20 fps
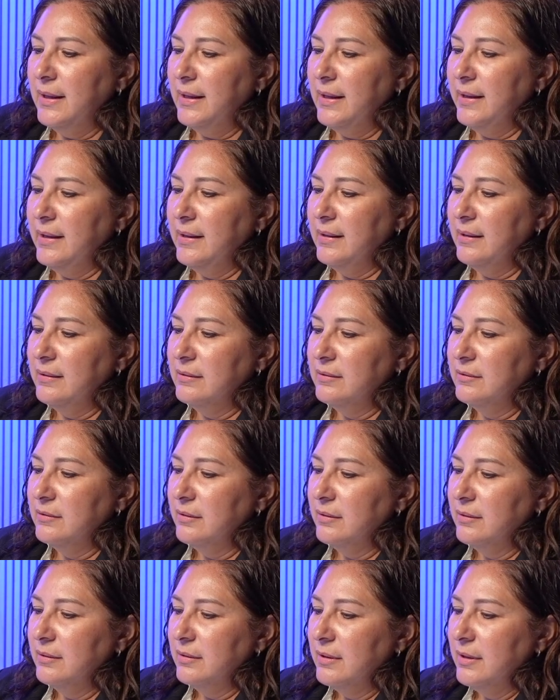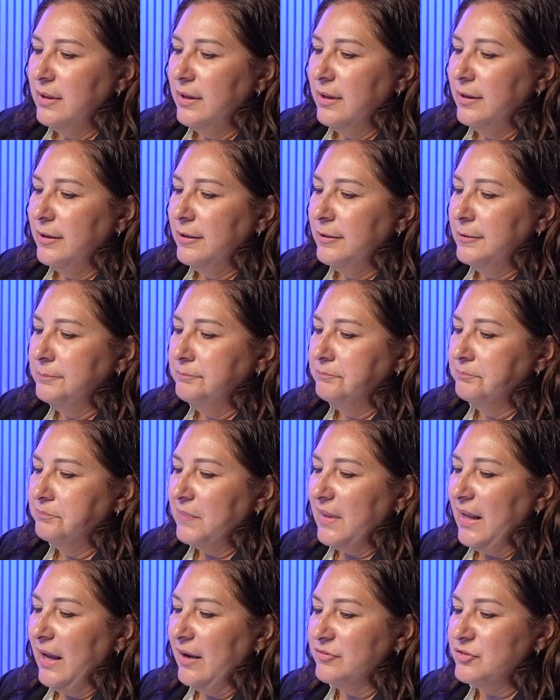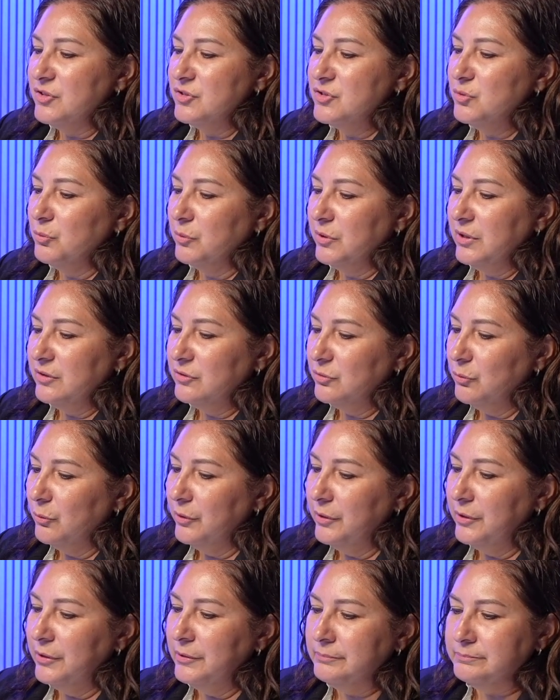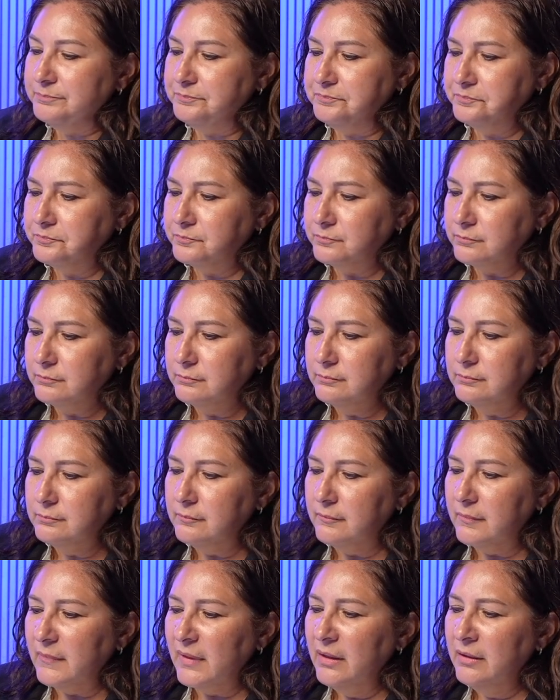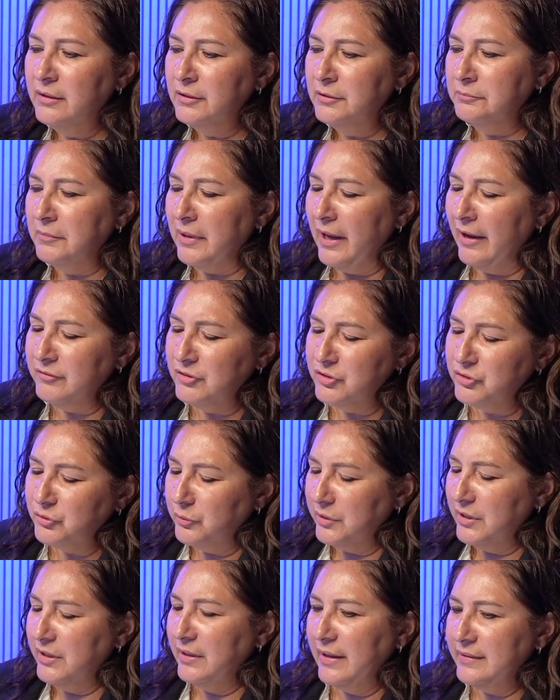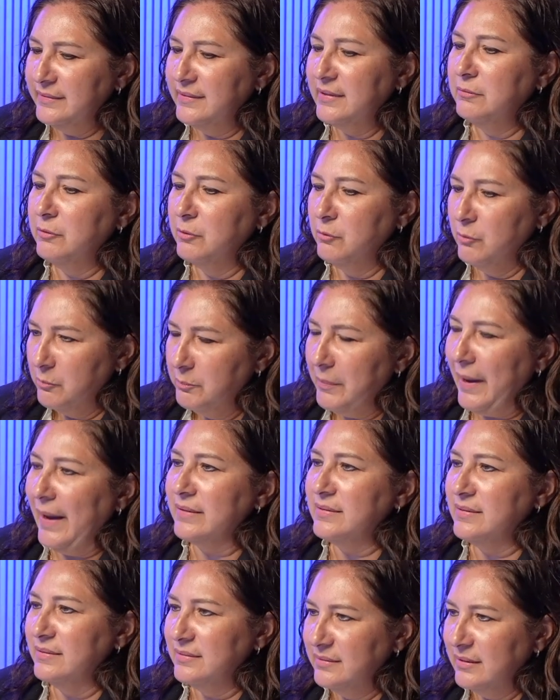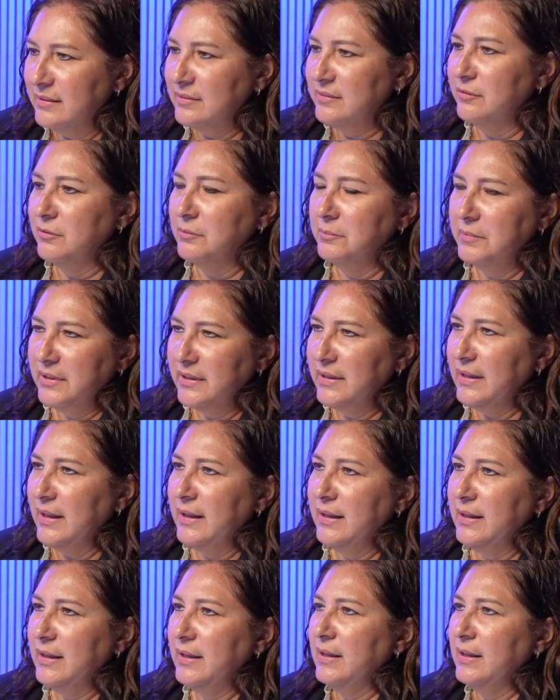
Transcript: And after 2020, after 2019, we went back to state tournament again.